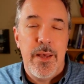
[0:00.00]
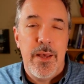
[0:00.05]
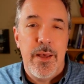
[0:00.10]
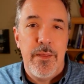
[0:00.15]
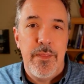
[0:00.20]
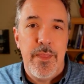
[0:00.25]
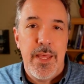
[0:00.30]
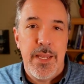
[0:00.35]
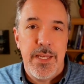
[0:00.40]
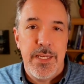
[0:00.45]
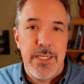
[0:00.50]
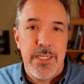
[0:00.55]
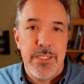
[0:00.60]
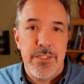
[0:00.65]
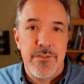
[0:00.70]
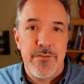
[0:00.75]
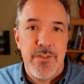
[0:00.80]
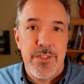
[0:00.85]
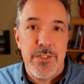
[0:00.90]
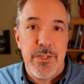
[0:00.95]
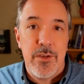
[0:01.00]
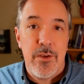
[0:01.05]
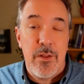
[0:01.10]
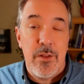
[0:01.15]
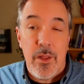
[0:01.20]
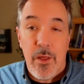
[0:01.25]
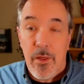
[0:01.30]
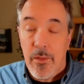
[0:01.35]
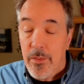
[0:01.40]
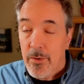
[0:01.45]
than it is physical,
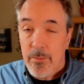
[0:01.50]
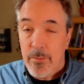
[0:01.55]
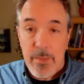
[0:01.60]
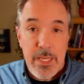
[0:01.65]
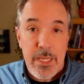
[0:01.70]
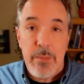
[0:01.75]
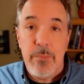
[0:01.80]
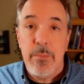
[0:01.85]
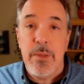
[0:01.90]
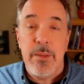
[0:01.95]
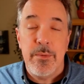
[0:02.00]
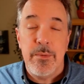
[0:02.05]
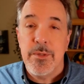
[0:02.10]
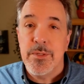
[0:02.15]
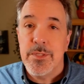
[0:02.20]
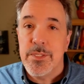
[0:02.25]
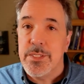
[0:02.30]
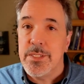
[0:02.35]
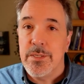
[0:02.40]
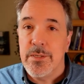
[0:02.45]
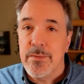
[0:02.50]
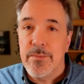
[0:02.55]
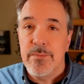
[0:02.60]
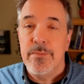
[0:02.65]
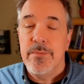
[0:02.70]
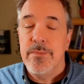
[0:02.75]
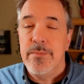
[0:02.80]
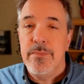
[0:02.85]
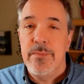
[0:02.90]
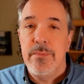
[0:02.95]
although many people still,
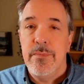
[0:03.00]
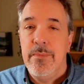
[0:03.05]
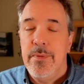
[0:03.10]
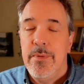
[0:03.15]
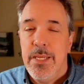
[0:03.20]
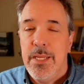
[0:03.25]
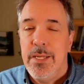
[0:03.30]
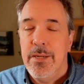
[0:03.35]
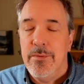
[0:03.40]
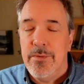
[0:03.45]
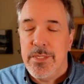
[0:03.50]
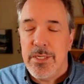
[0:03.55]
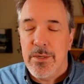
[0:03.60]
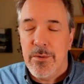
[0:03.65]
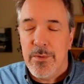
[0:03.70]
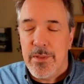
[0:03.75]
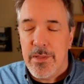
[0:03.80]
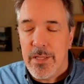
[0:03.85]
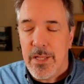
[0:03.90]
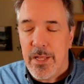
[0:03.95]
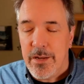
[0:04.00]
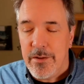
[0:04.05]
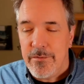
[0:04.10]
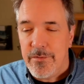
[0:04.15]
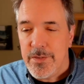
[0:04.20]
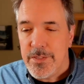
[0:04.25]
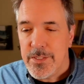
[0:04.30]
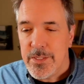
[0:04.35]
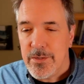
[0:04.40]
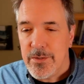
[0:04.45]
you know, deal with a lot of
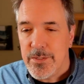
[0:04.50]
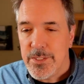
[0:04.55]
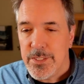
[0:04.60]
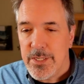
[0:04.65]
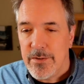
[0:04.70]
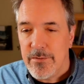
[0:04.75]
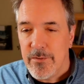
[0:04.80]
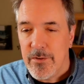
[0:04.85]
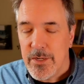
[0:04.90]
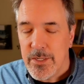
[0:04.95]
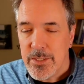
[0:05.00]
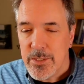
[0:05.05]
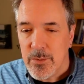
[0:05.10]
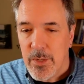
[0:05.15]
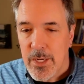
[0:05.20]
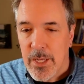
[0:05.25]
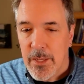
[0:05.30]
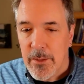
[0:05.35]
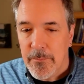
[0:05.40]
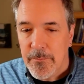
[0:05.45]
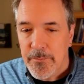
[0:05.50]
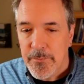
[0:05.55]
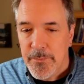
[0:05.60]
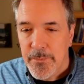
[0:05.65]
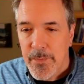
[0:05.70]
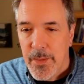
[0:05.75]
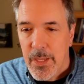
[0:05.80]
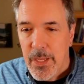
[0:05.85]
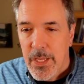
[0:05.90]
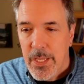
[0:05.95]
physical suffering as well.
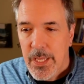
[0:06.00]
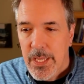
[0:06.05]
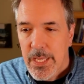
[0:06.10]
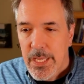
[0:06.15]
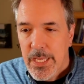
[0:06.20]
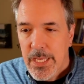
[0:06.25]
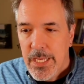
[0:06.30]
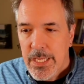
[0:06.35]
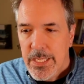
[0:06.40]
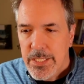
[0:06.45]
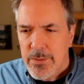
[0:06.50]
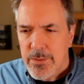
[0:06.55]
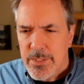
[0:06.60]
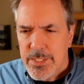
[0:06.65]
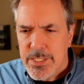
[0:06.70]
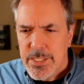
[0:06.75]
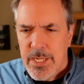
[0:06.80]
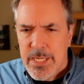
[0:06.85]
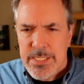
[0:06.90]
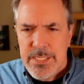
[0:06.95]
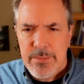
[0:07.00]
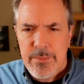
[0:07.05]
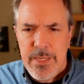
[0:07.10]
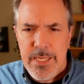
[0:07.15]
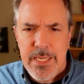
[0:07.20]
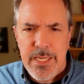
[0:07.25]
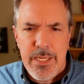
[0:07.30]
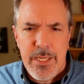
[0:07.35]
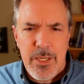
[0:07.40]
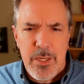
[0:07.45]
So it's not to make
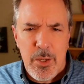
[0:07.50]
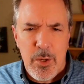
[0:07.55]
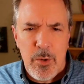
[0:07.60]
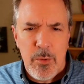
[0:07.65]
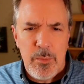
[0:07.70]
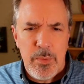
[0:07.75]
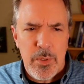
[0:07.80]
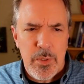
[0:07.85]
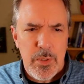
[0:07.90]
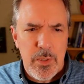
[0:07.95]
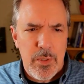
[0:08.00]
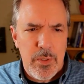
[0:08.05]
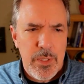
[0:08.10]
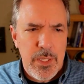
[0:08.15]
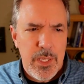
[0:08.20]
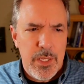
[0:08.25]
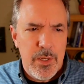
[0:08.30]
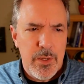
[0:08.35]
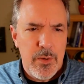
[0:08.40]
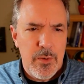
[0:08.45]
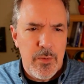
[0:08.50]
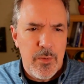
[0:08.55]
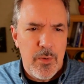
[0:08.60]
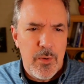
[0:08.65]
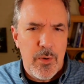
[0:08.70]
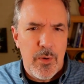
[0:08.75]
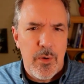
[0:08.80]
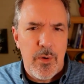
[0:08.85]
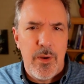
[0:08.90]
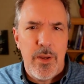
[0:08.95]
it noble, you know,
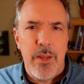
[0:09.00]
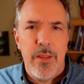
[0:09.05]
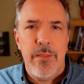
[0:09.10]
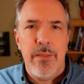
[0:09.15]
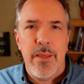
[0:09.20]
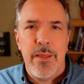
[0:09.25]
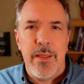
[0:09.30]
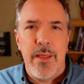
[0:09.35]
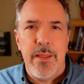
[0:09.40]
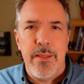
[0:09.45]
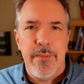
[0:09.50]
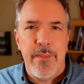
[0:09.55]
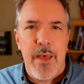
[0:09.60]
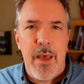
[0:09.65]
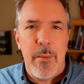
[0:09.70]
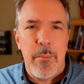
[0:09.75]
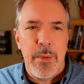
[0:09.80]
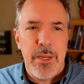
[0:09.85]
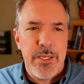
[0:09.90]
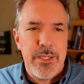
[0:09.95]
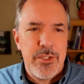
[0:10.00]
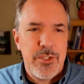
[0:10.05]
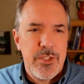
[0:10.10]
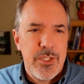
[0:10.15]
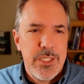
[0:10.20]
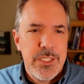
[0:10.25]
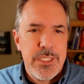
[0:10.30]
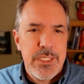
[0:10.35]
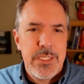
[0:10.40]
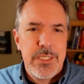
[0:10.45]
or anything like that, but it's
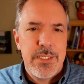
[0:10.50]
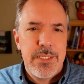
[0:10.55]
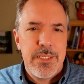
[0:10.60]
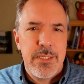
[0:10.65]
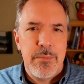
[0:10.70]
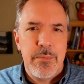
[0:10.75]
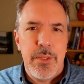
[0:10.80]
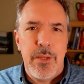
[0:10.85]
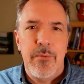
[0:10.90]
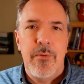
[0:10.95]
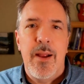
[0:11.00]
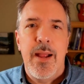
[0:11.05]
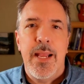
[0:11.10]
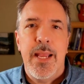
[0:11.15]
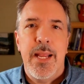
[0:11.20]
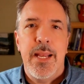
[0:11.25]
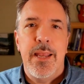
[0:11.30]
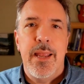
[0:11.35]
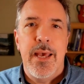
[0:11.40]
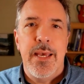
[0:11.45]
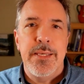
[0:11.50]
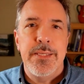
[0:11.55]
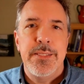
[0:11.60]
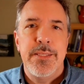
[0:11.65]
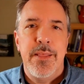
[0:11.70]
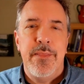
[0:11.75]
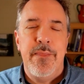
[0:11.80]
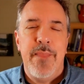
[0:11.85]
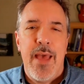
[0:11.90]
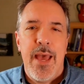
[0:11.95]
just to simply recognize
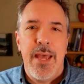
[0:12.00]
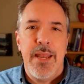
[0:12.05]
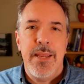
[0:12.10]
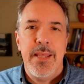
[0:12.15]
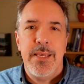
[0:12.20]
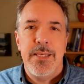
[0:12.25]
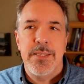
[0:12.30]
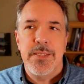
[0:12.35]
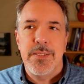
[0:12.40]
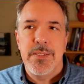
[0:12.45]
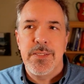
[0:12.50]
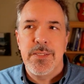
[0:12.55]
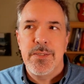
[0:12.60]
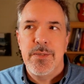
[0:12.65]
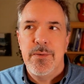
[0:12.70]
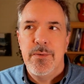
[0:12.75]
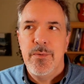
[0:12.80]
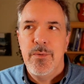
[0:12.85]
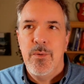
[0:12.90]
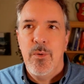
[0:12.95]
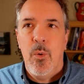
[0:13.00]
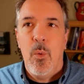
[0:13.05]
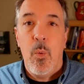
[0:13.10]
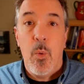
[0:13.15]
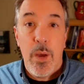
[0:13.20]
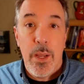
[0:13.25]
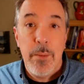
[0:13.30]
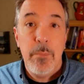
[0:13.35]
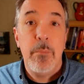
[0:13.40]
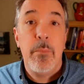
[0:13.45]
that that is
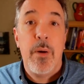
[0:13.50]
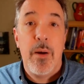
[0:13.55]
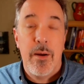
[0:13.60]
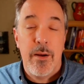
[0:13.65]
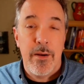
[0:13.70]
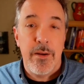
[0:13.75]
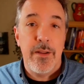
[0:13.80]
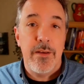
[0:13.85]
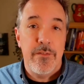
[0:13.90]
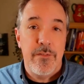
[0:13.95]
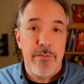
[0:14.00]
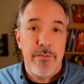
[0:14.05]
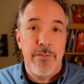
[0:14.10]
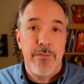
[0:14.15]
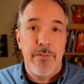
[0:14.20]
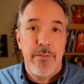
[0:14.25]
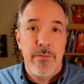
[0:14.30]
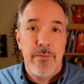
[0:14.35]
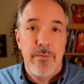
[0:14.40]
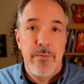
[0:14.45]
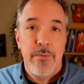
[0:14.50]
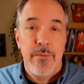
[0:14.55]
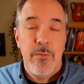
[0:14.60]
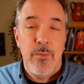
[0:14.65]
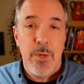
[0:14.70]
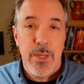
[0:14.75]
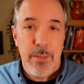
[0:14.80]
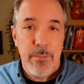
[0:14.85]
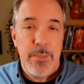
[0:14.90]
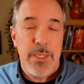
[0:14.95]
one part of
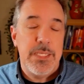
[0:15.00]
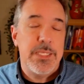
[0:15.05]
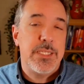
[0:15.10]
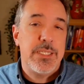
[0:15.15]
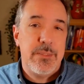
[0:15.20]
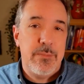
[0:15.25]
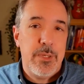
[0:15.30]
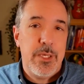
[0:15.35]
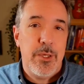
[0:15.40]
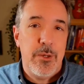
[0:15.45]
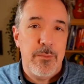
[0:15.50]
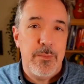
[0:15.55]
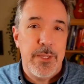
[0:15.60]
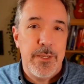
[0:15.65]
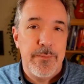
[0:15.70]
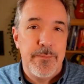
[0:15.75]
what it means to be human.